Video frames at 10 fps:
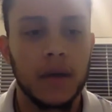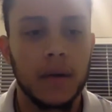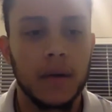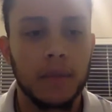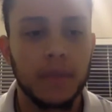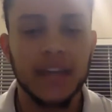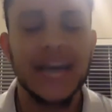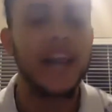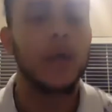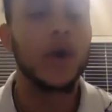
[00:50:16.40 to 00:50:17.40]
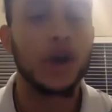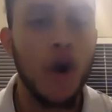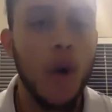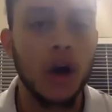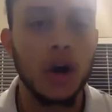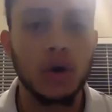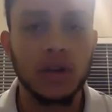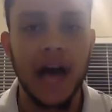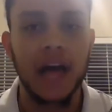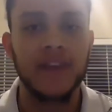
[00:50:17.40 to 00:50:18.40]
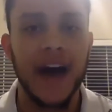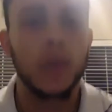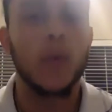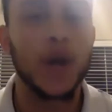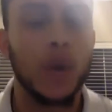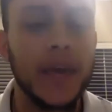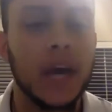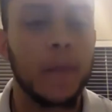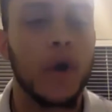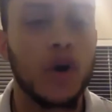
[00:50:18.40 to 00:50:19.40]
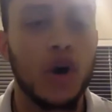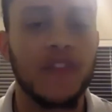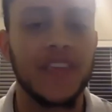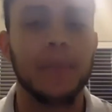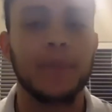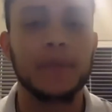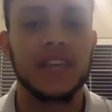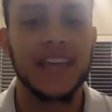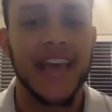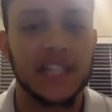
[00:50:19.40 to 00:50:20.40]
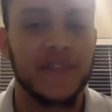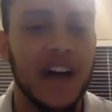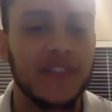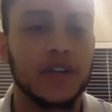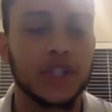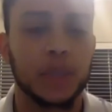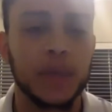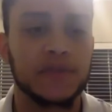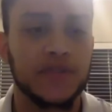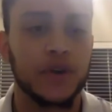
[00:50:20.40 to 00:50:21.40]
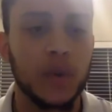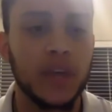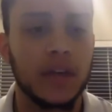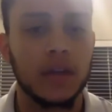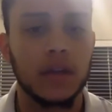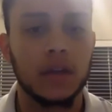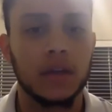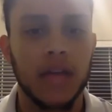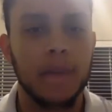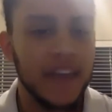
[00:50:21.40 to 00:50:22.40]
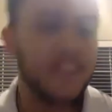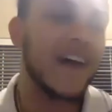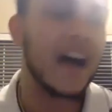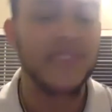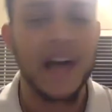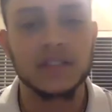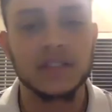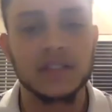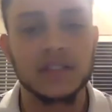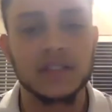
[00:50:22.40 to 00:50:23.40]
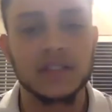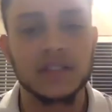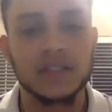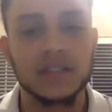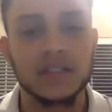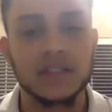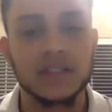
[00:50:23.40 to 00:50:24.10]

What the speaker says: Because I didn't want to go live. I didn't want to wake up on Coffee and Pips and catch 500 pips for the week and make $5,000 this week.